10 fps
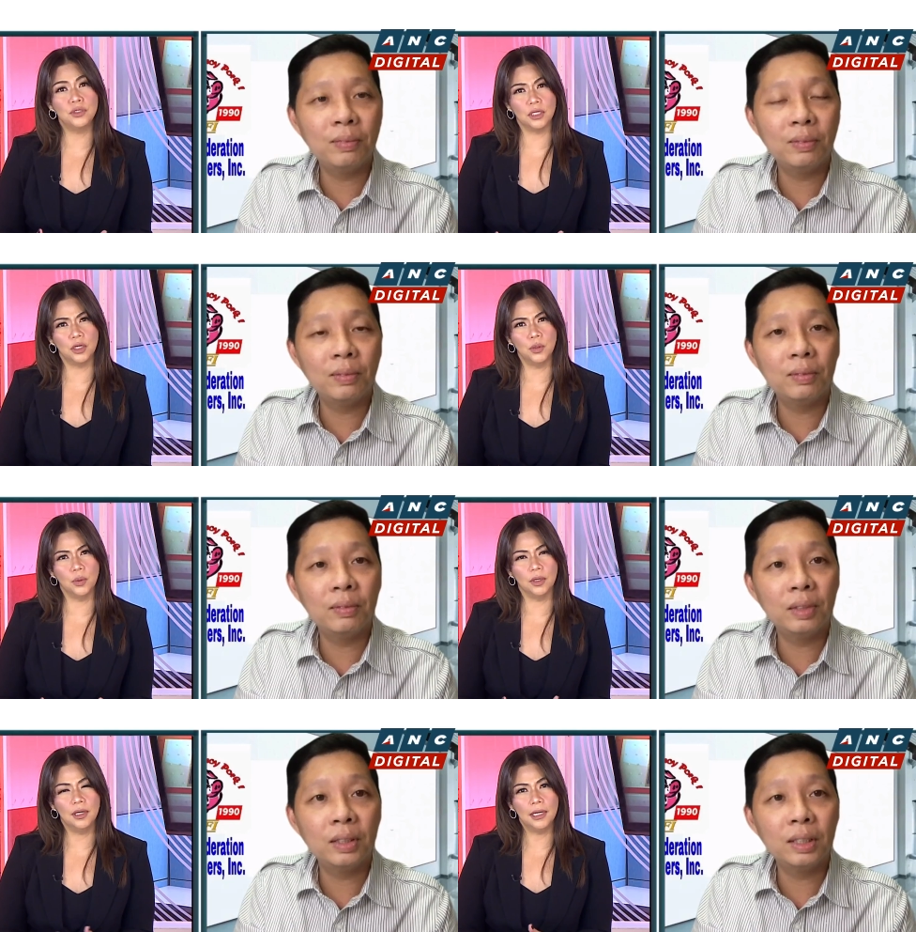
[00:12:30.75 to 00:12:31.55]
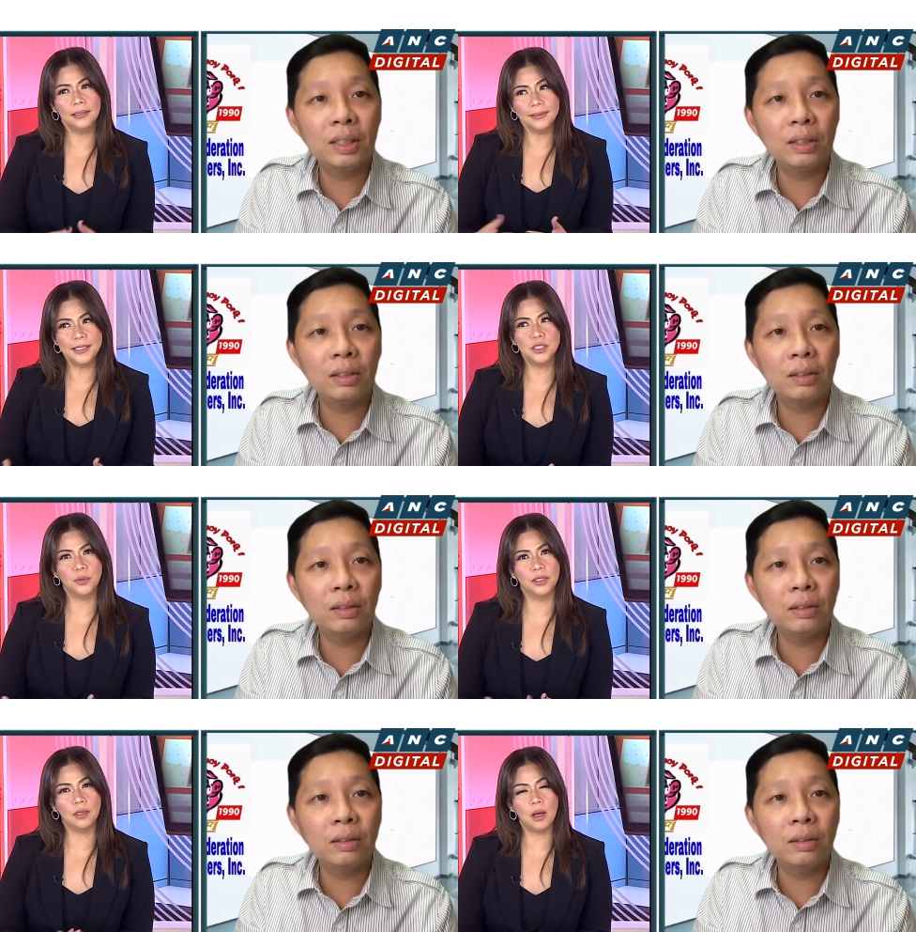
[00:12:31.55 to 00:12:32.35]
Speaker 1: secure, at least
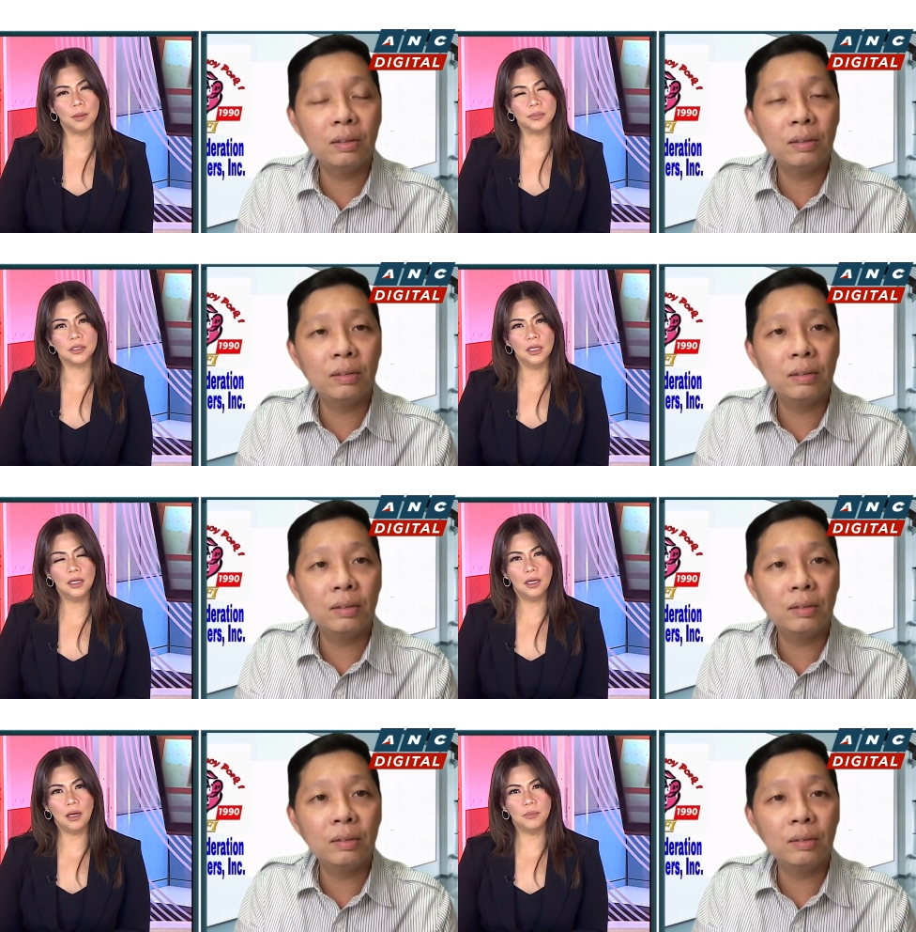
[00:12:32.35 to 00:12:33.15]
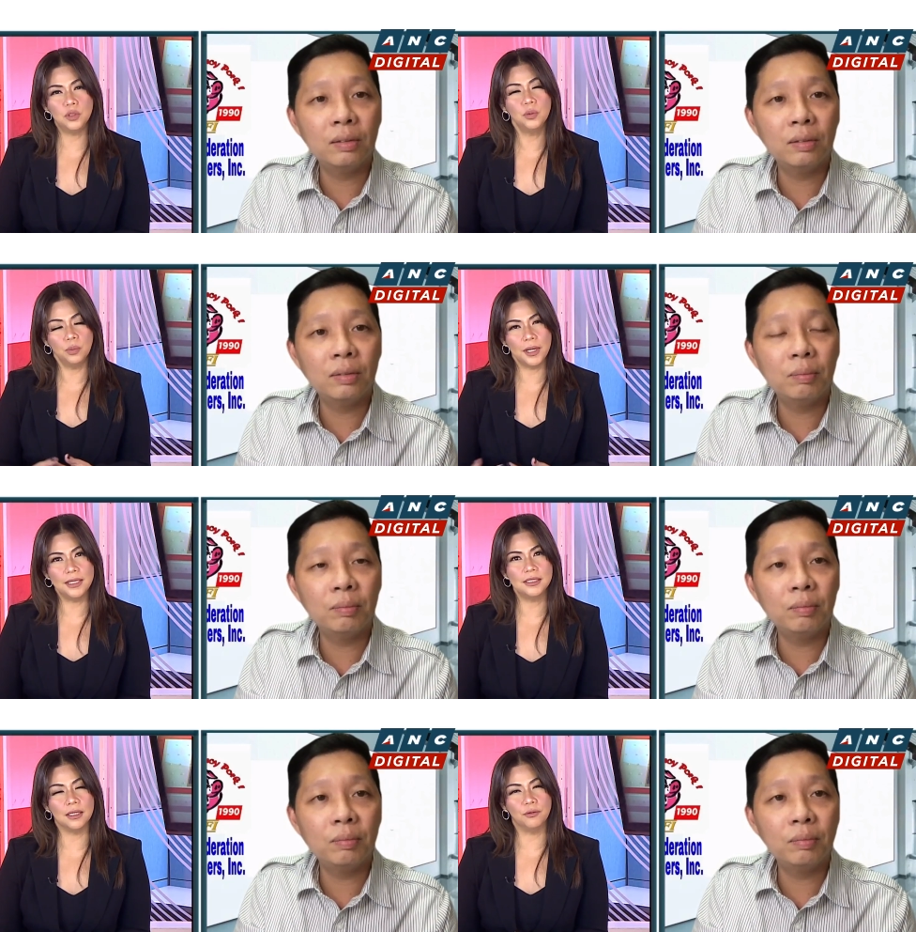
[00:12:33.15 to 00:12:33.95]
when it comes to
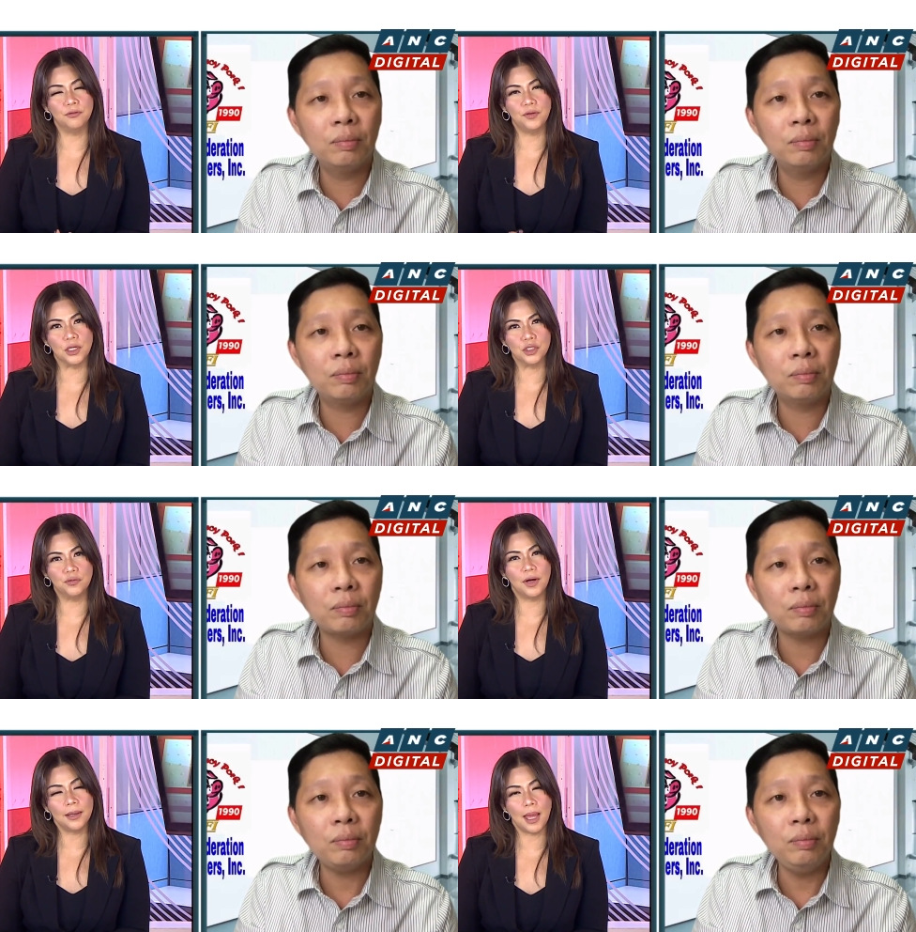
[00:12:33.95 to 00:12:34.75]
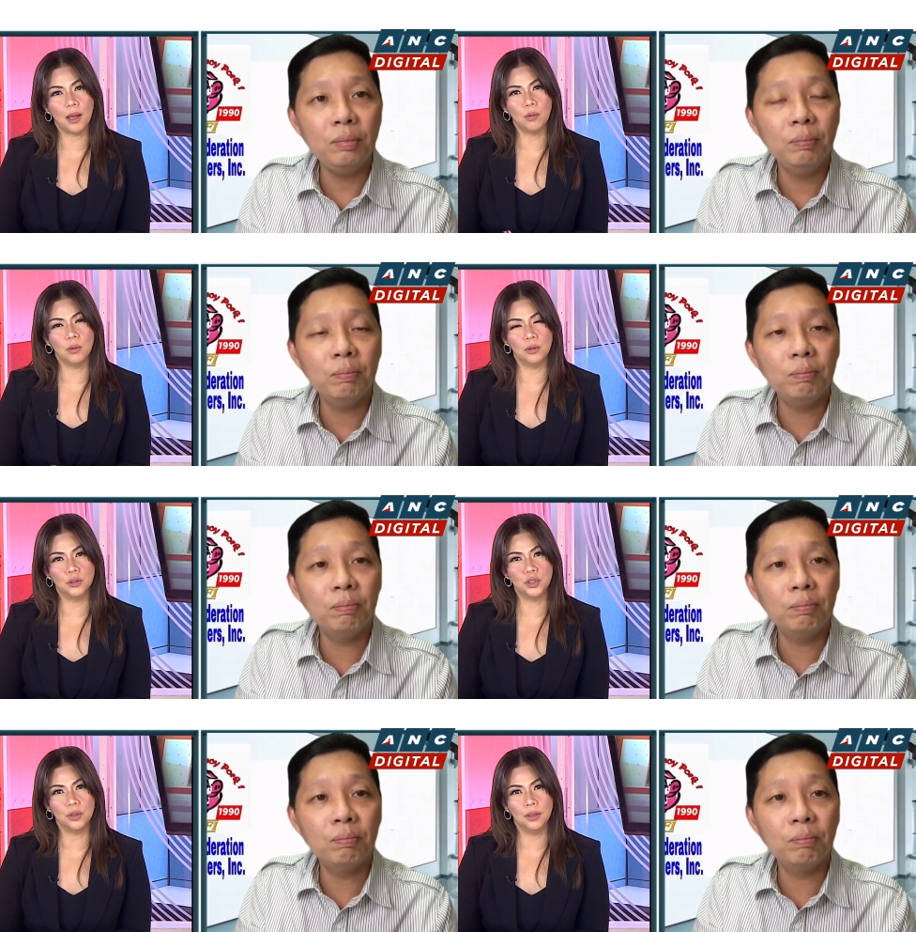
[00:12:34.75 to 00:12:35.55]
raising fish via
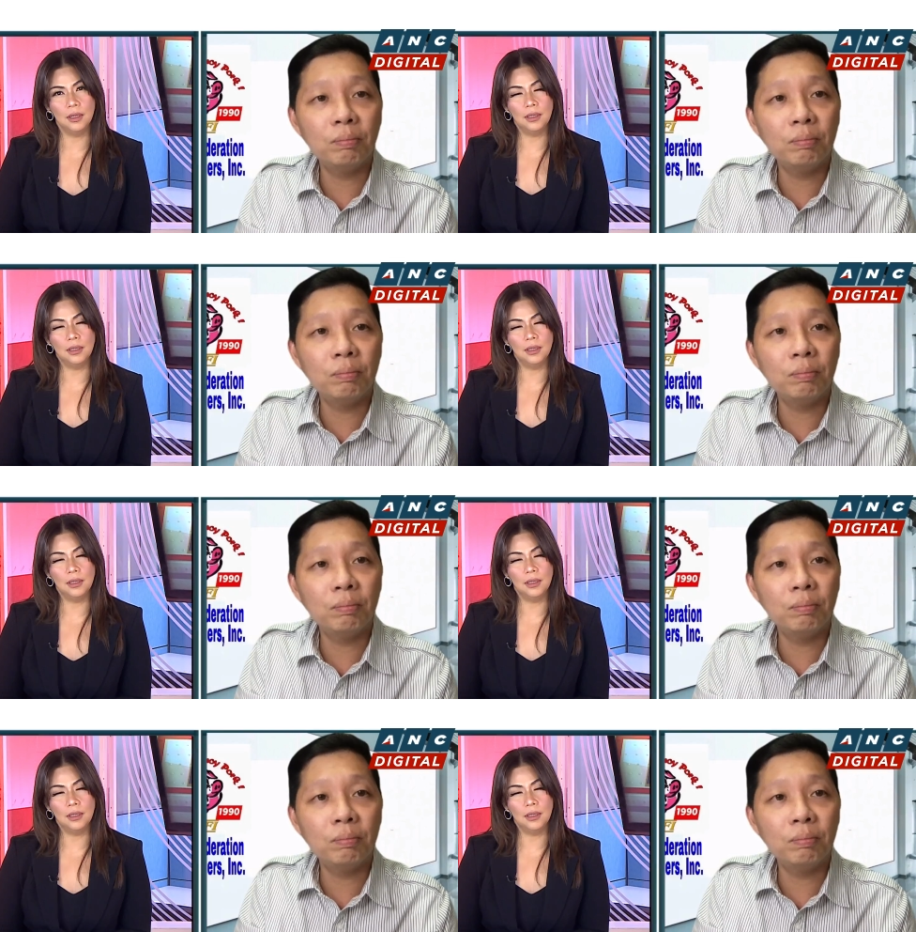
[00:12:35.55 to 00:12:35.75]
aquaculture,